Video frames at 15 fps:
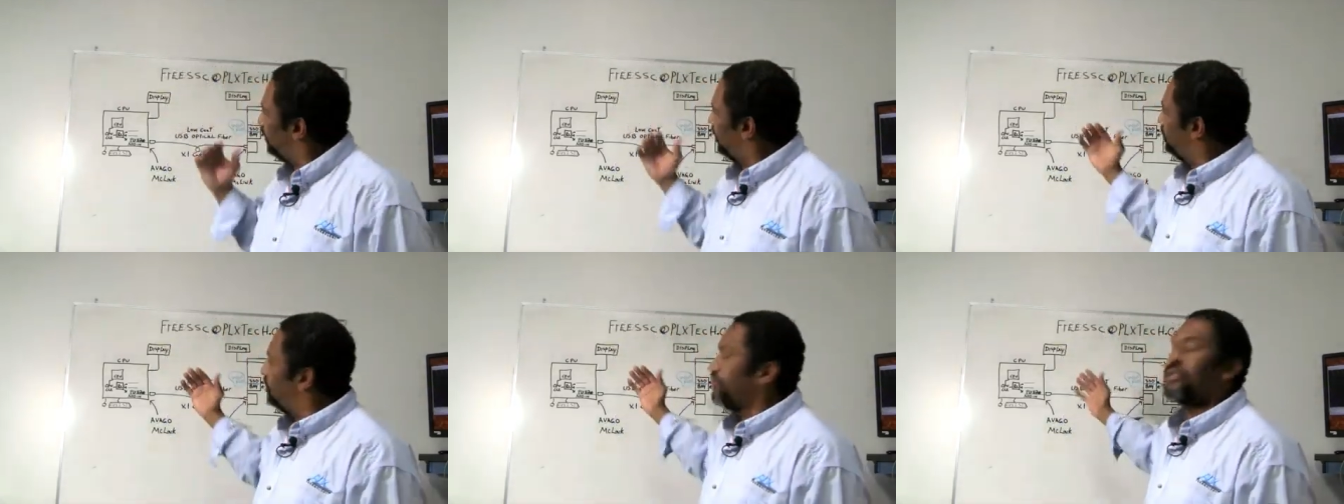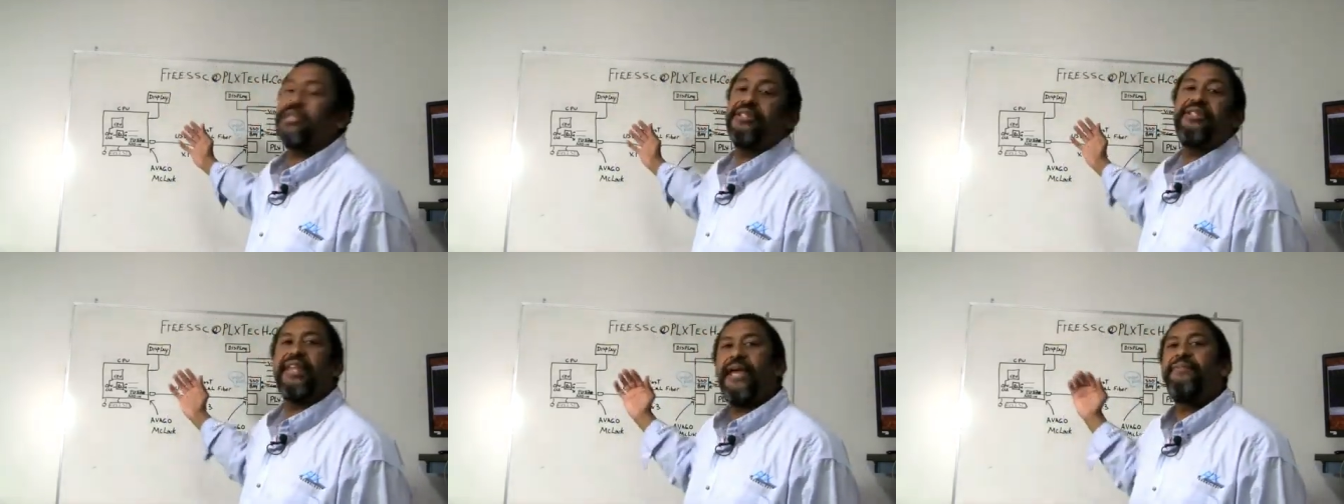we show the
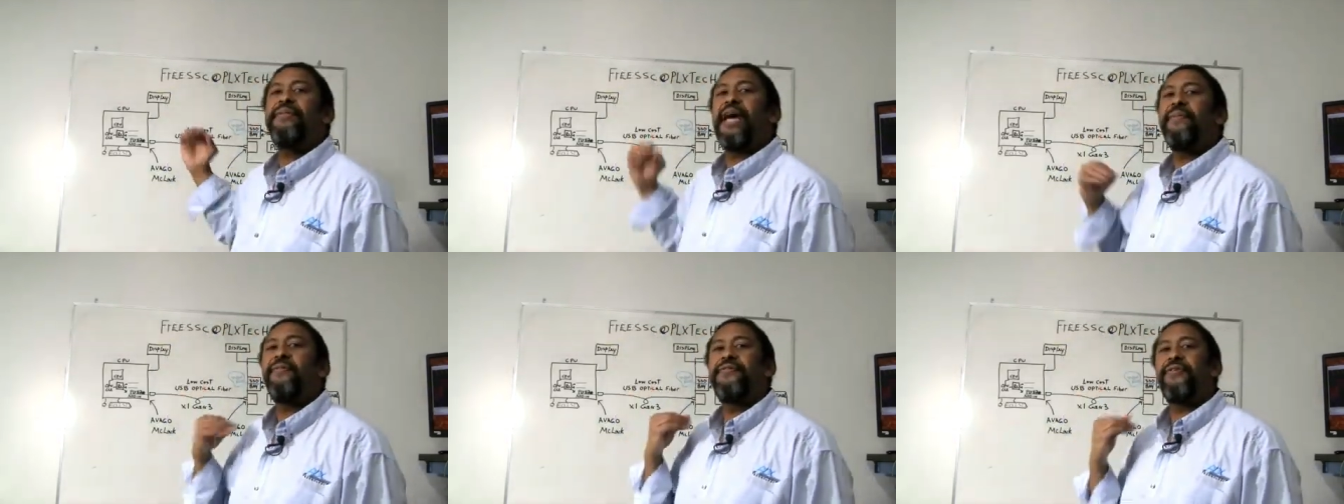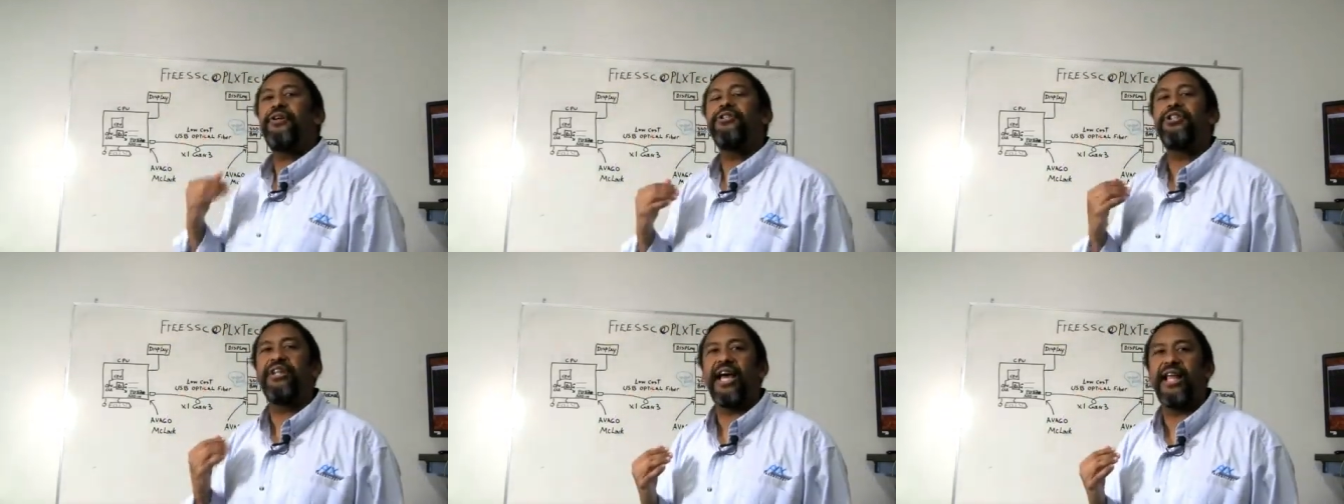same type of
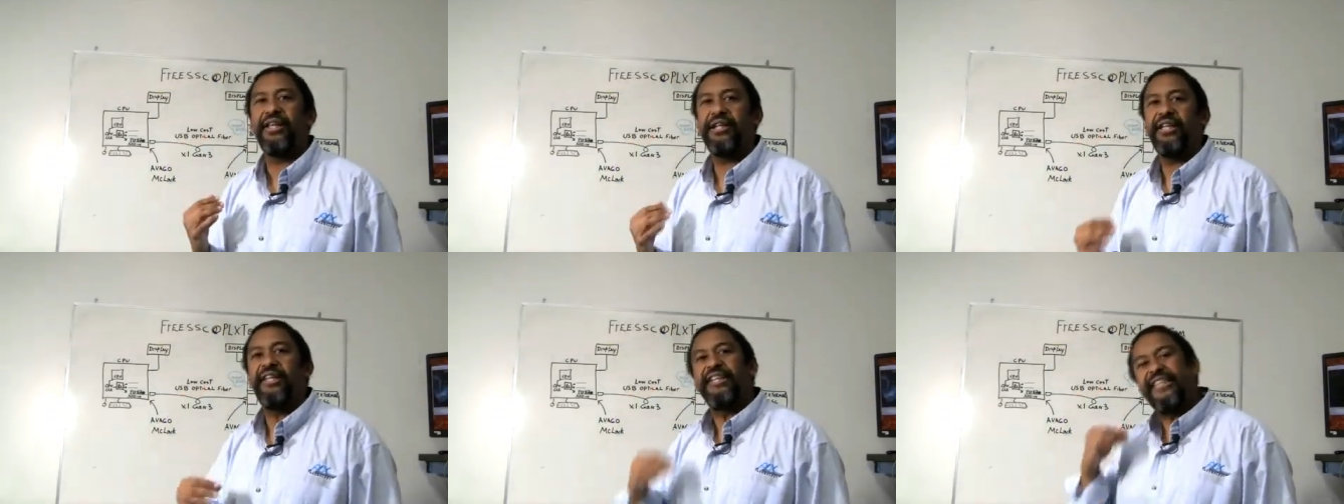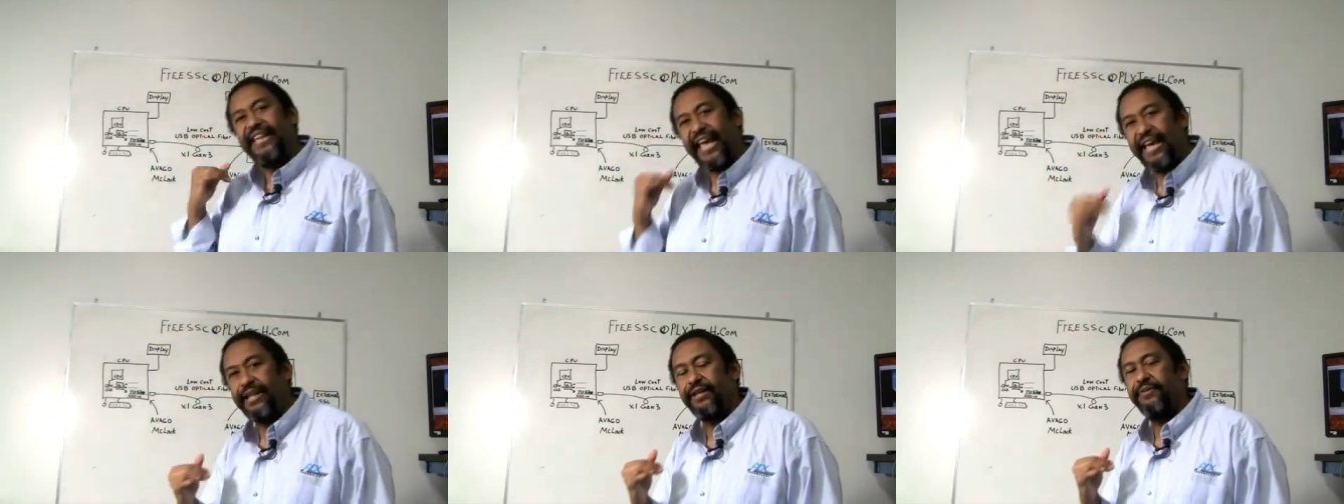functionality
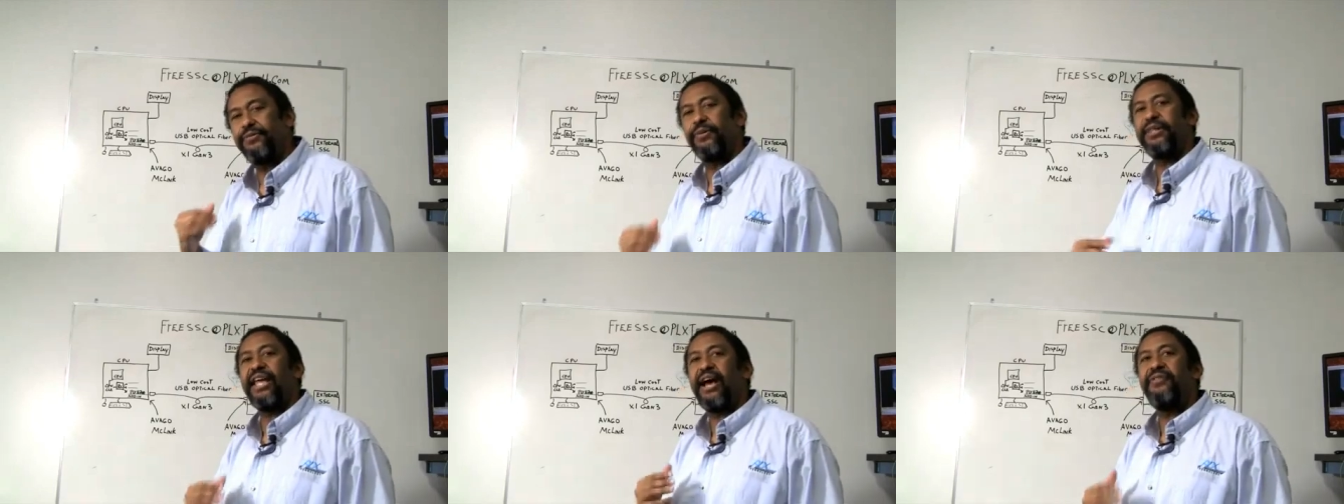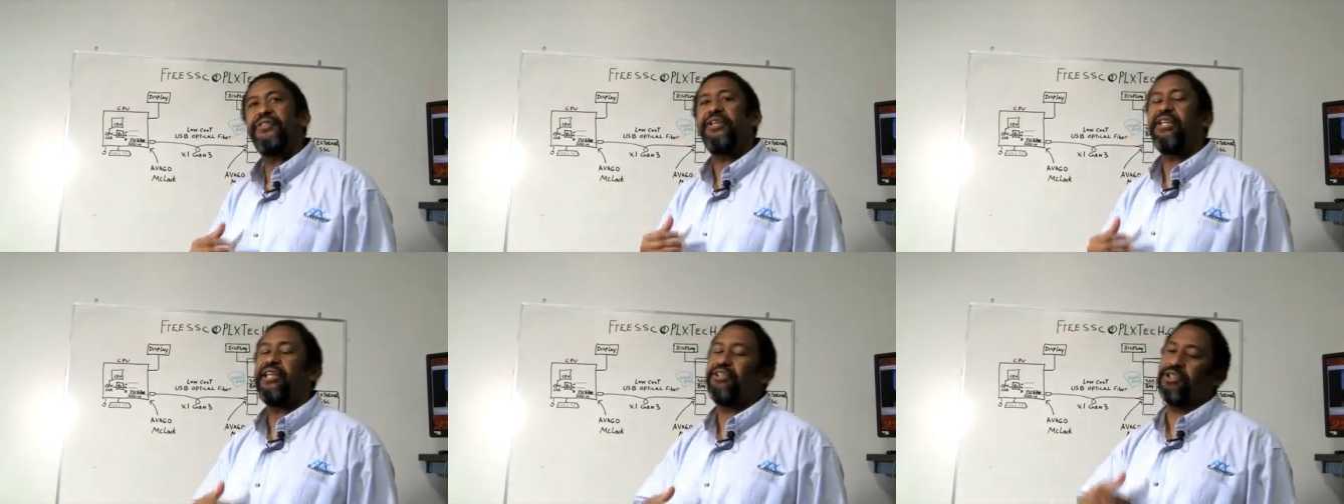native without
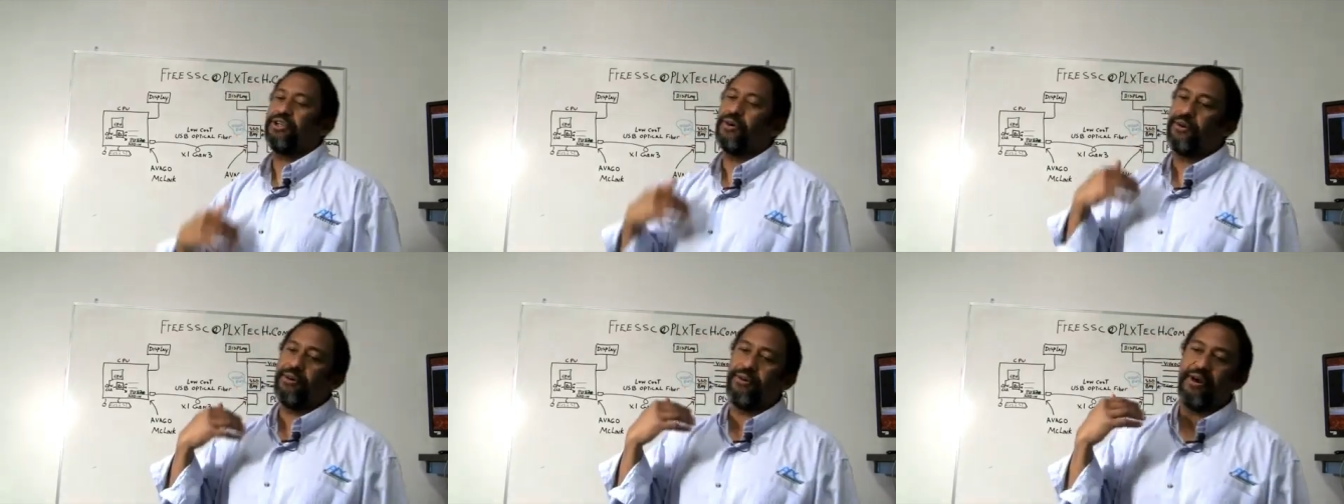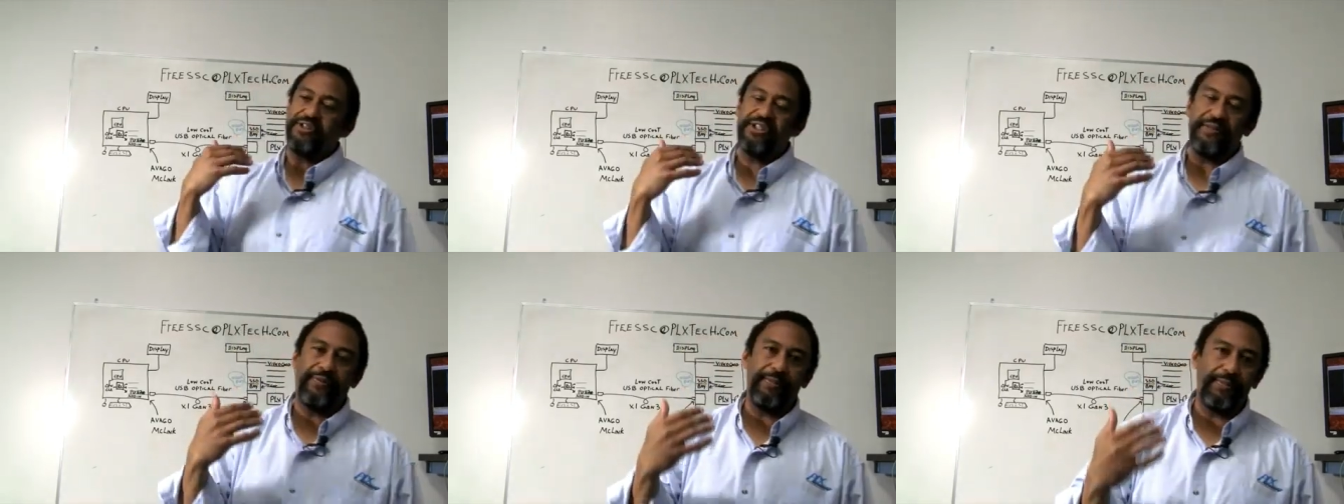the need to go
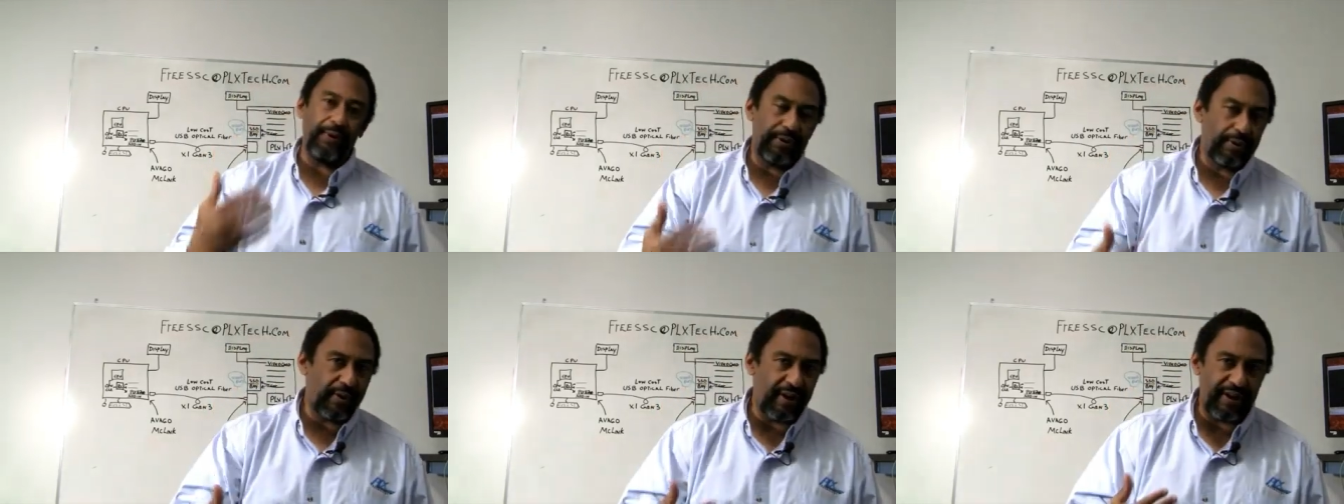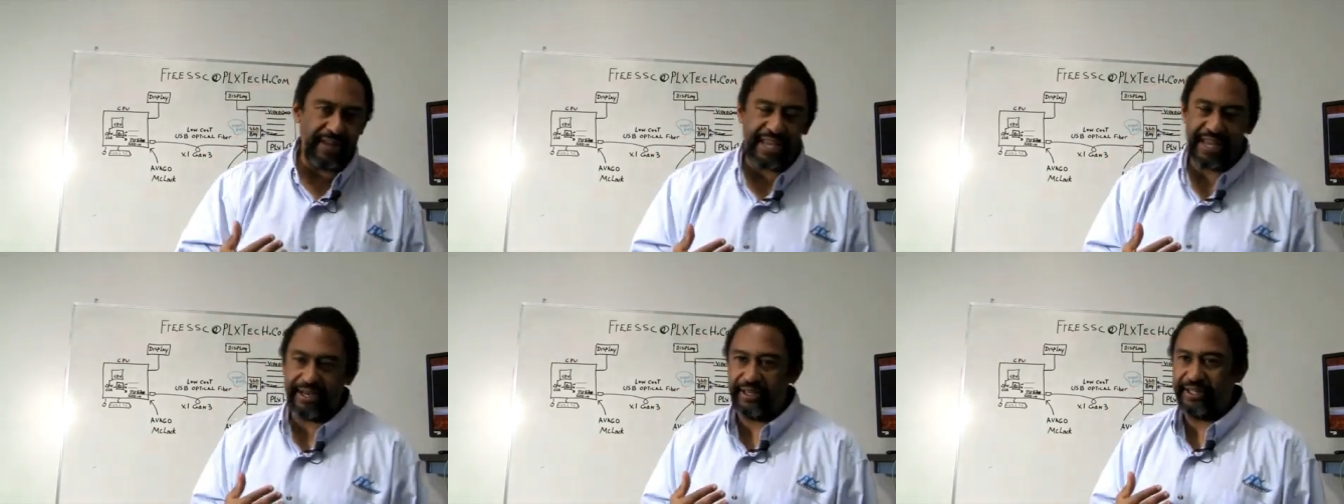across different protocol
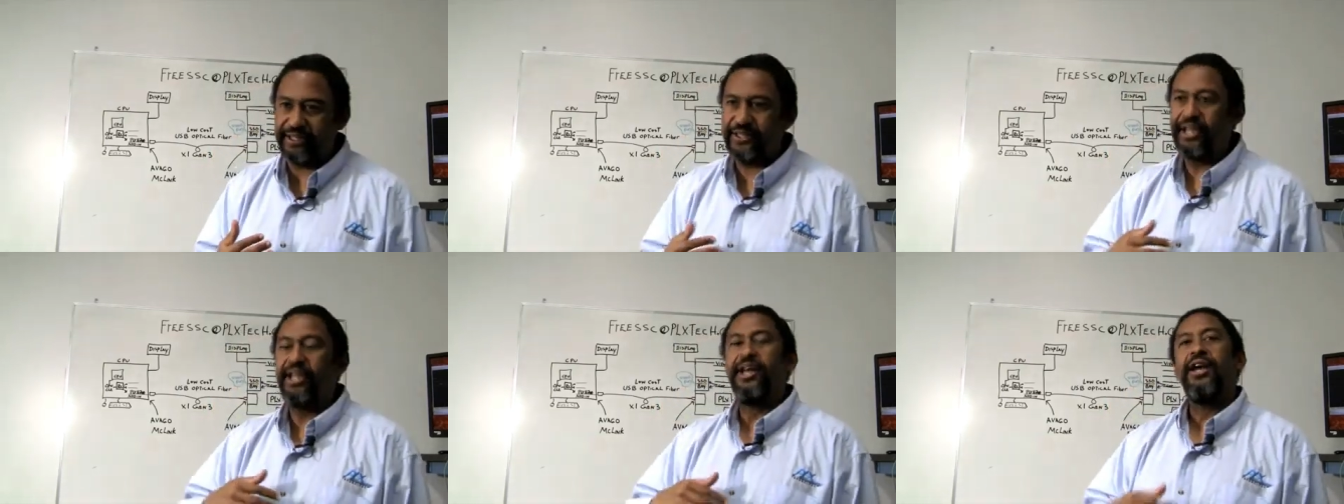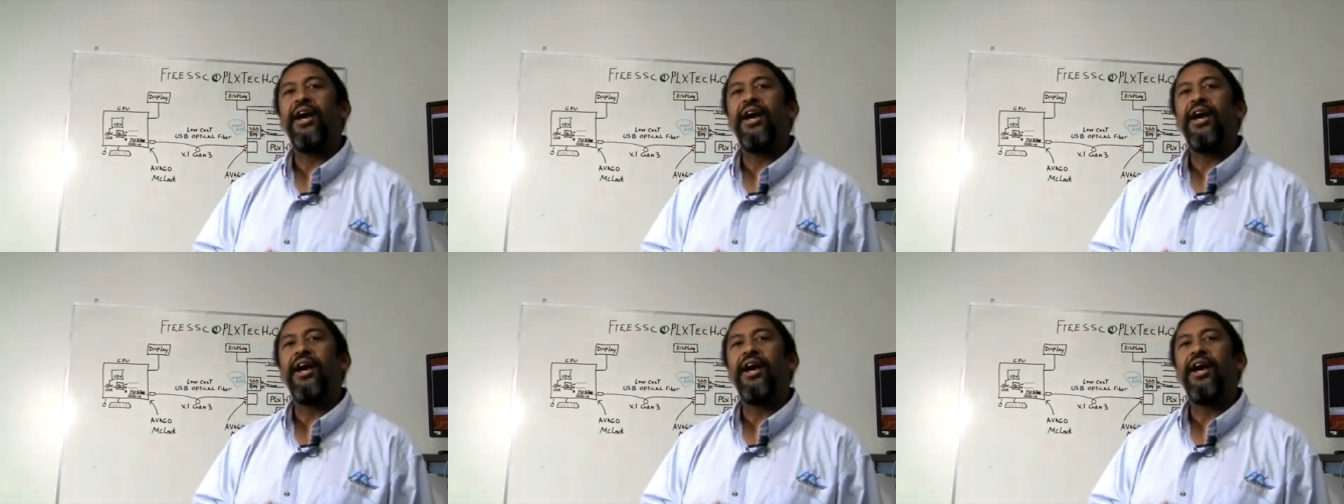handling,